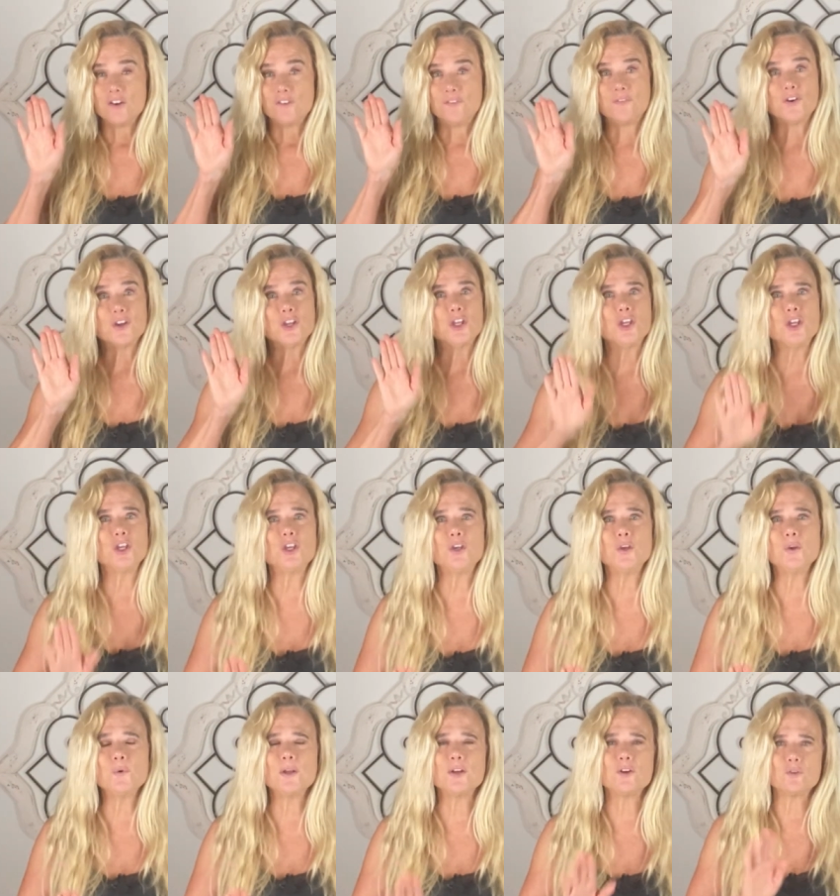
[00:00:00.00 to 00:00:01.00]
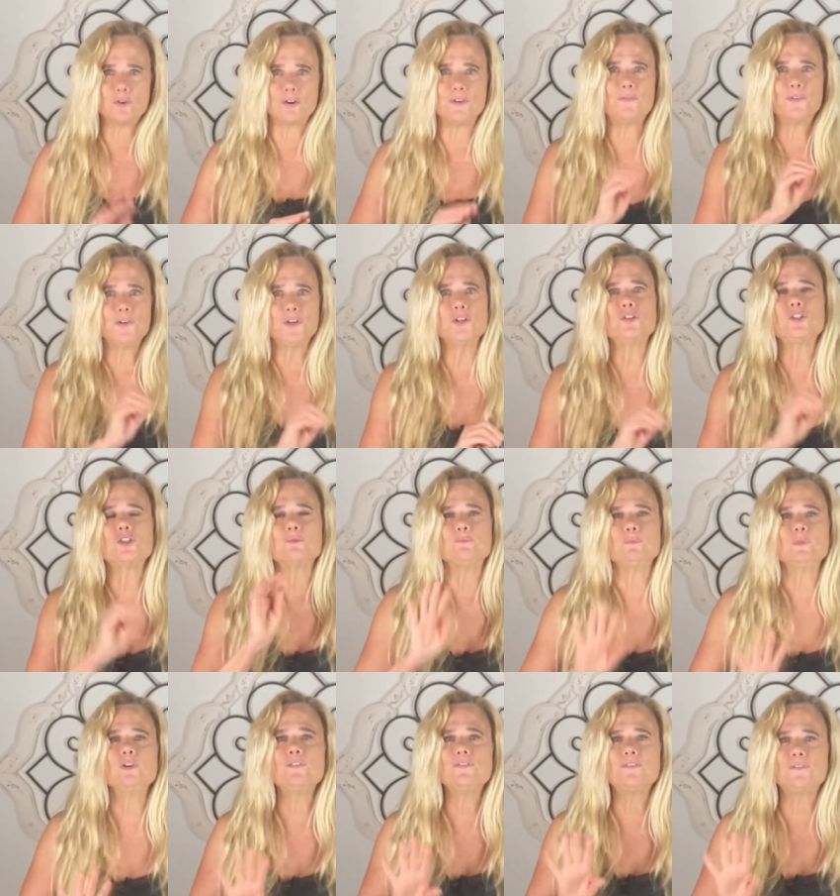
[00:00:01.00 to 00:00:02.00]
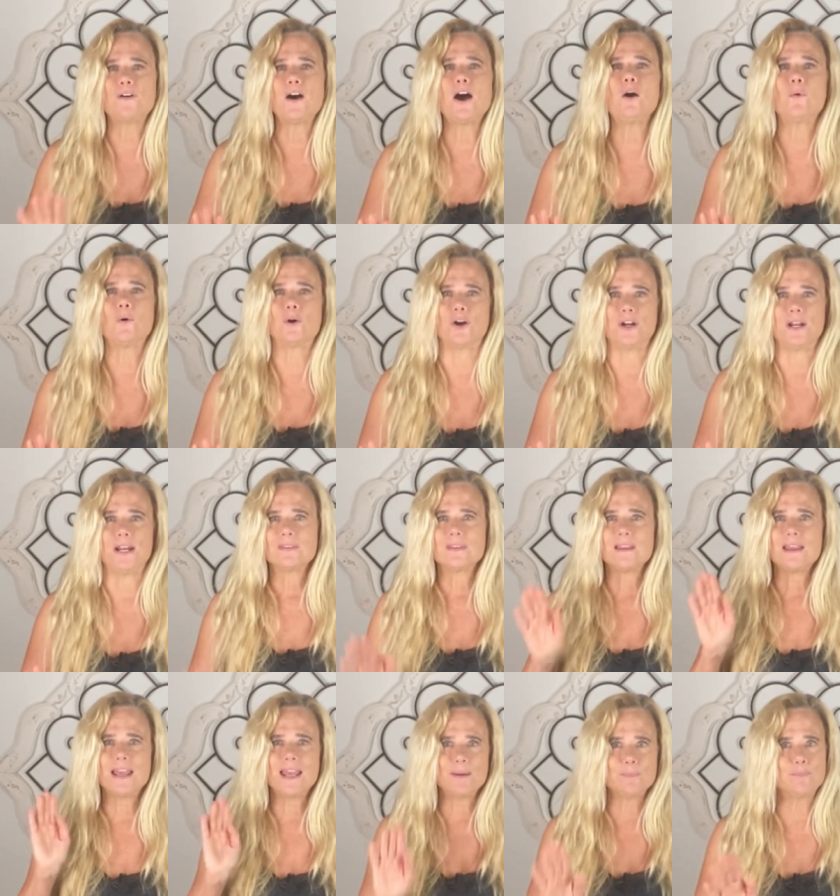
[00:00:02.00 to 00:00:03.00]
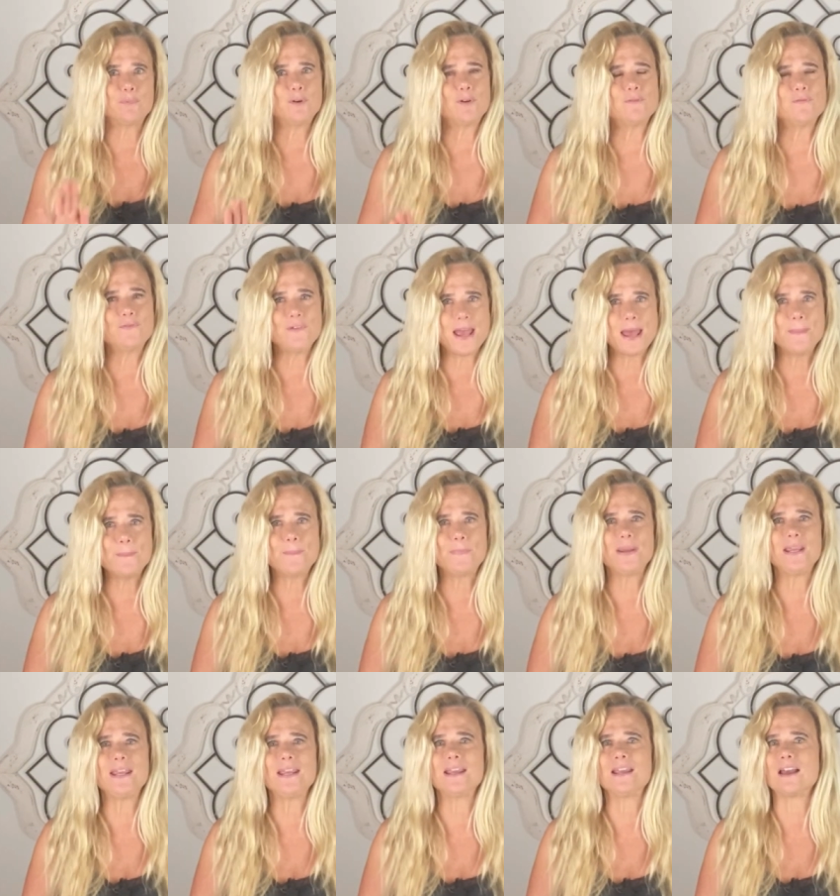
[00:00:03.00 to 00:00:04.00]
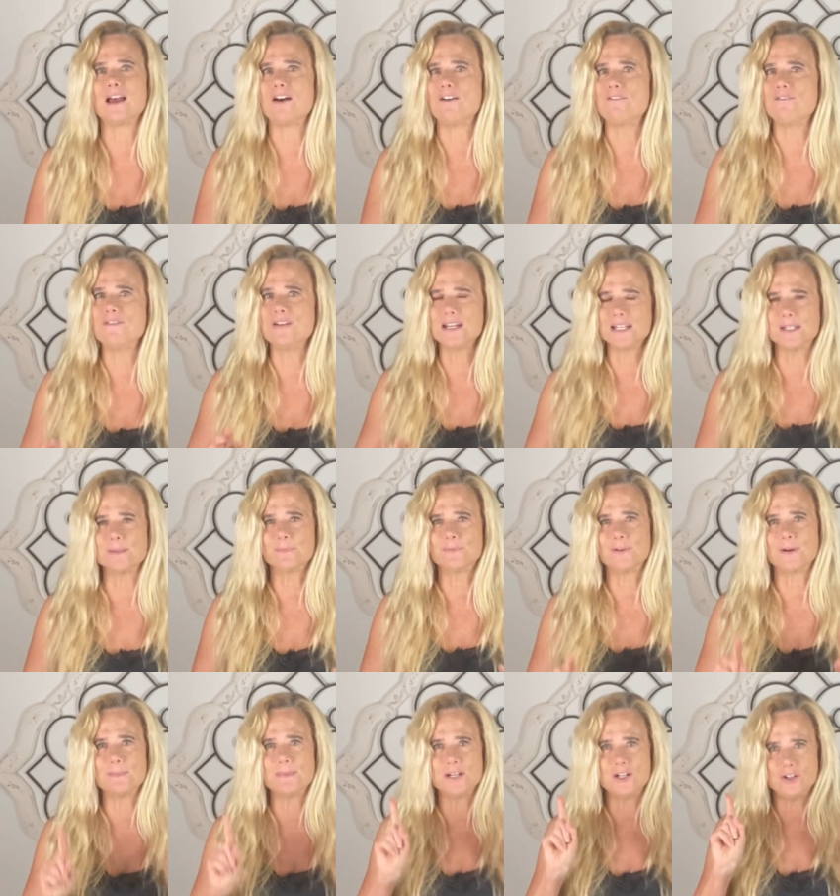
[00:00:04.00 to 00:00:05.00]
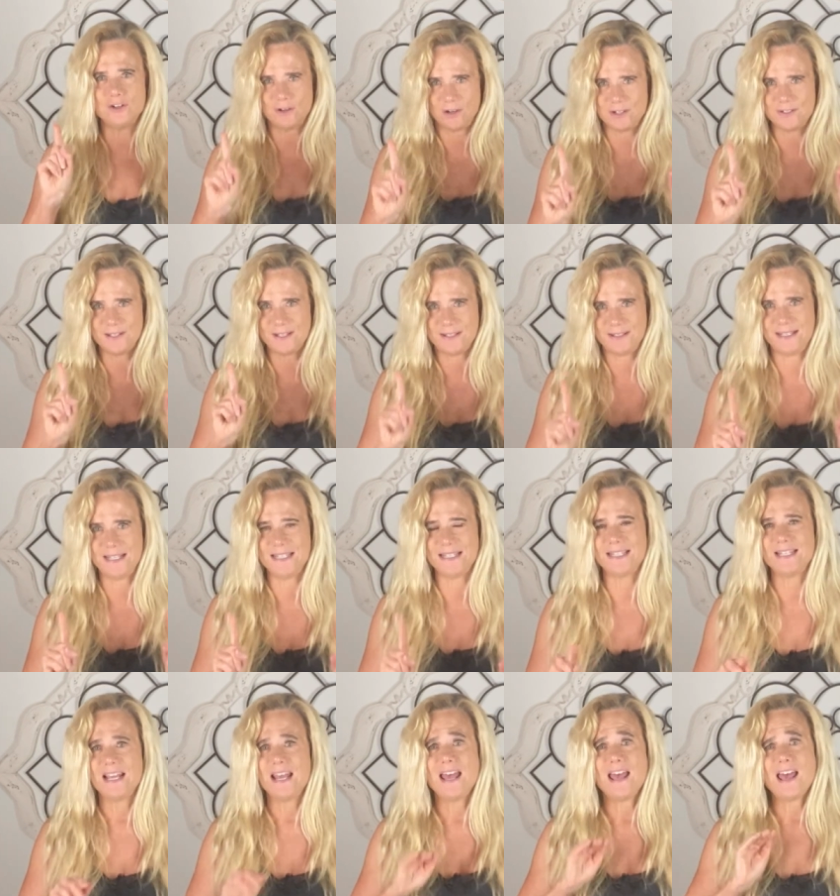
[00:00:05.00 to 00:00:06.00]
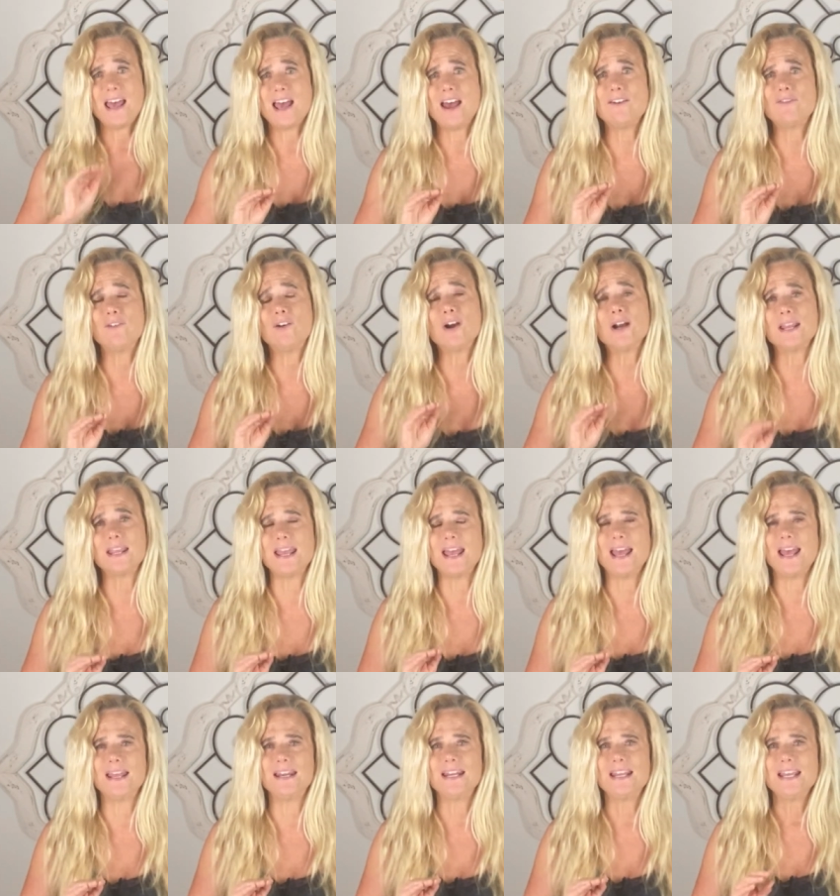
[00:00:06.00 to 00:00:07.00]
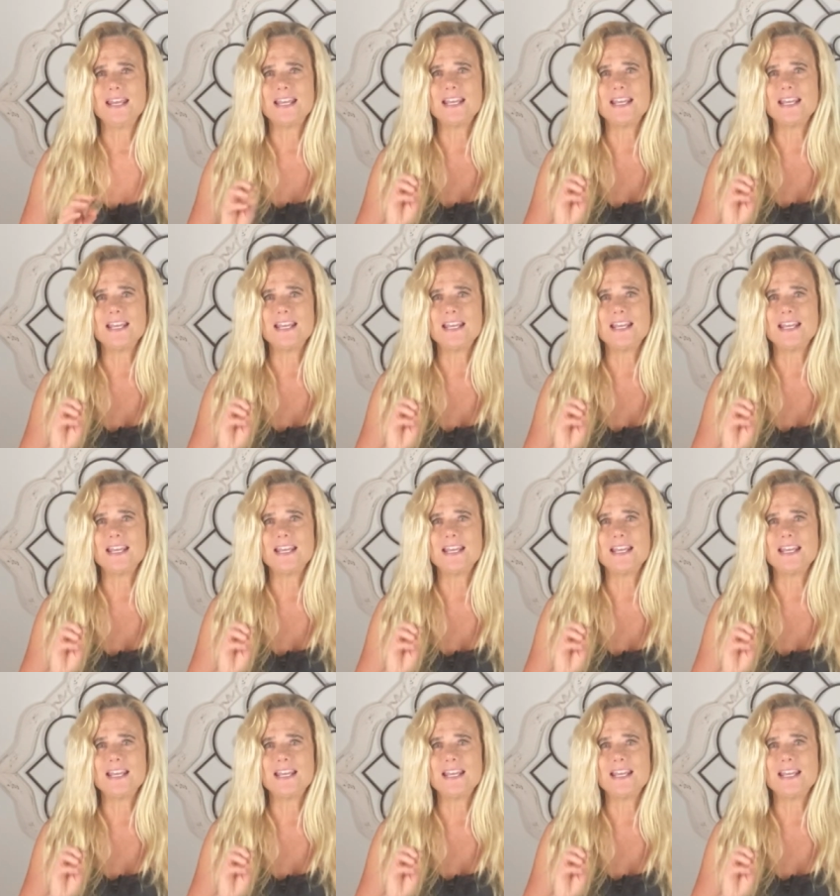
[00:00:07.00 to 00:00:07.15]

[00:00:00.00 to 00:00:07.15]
for you, in order for you to move forward and prevent being a victim from a narcissist ever again,